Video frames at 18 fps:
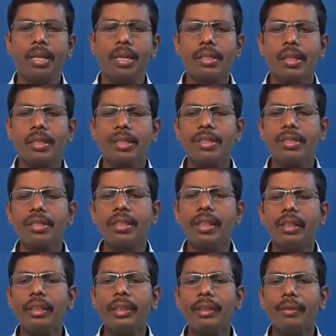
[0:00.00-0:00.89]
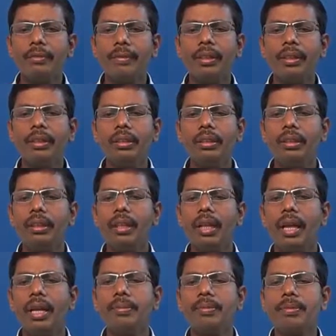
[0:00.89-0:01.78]
such as different
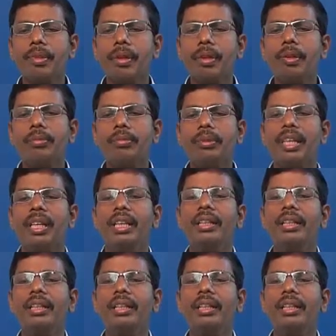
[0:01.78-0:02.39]
types of